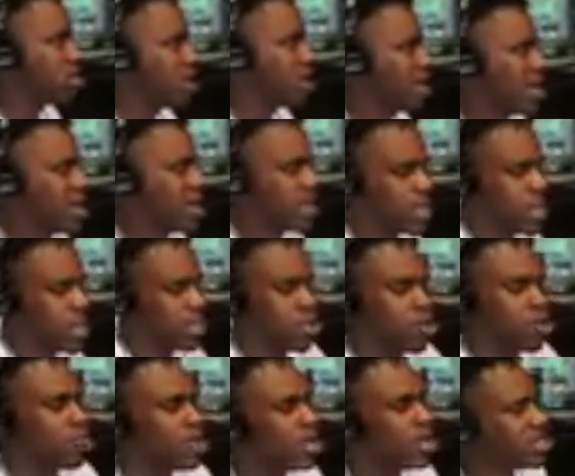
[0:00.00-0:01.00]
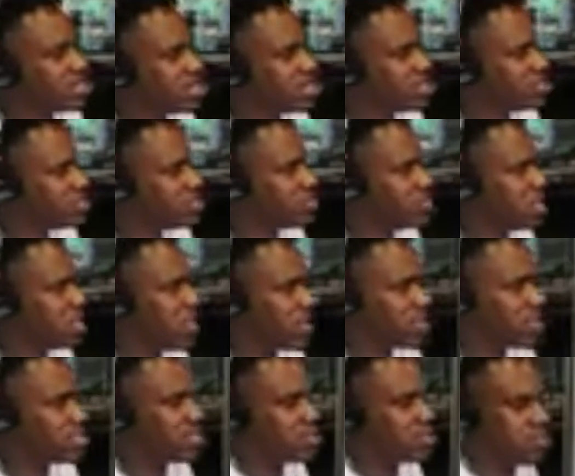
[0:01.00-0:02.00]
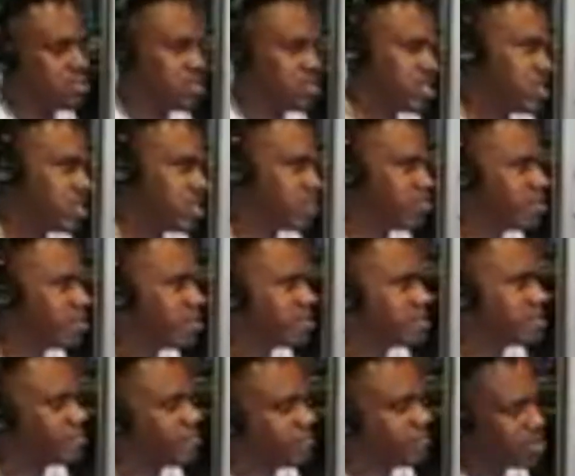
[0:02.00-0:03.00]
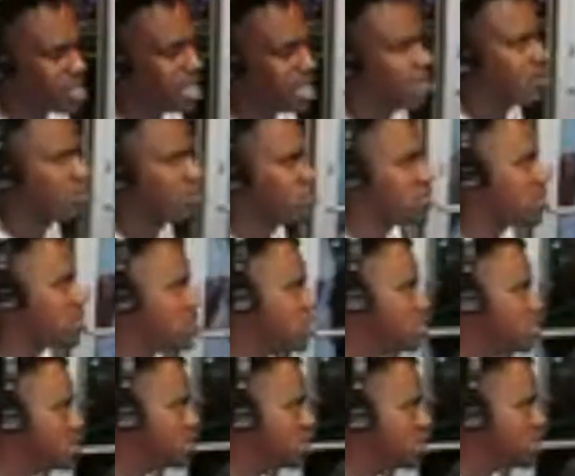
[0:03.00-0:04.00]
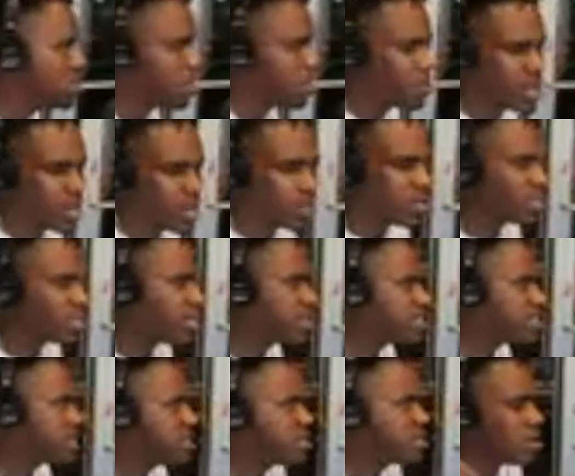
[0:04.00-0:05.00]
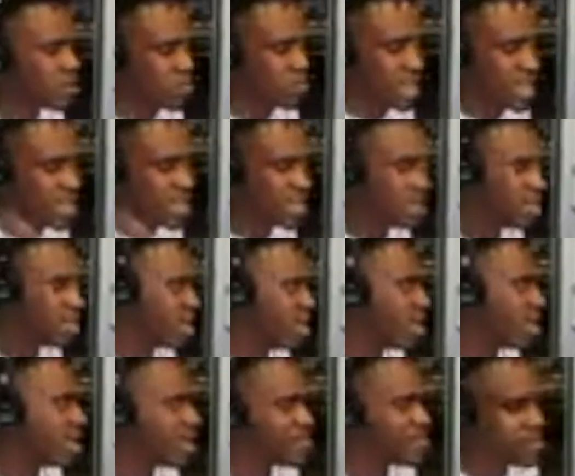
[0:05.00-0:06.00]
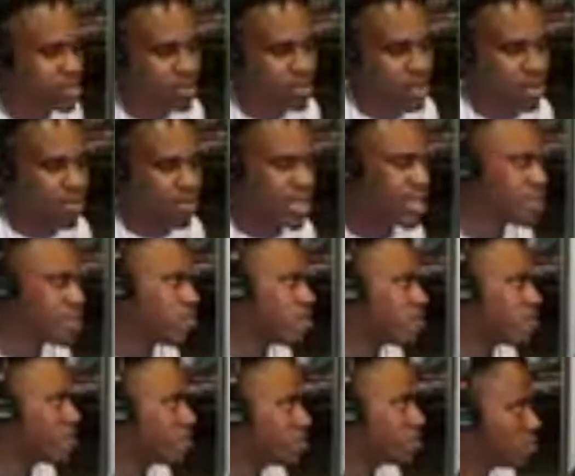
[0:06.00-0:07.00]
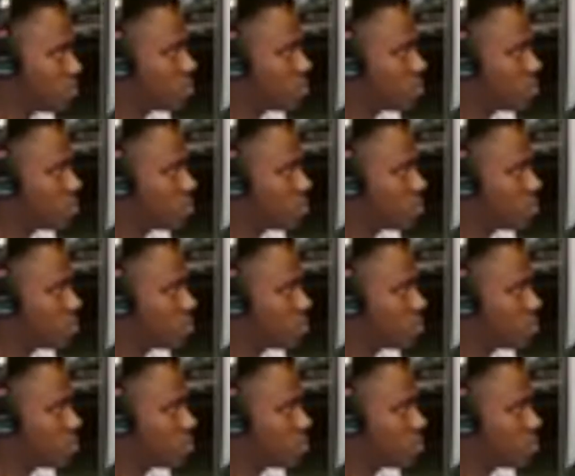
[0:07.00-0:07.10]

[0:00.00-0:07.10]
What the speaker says: Like, can't nobody touch you. Like I told you, look in the mirror, you feel like LeBron. No matter what they say, you're going to make that day happen and you're going to make it work for you.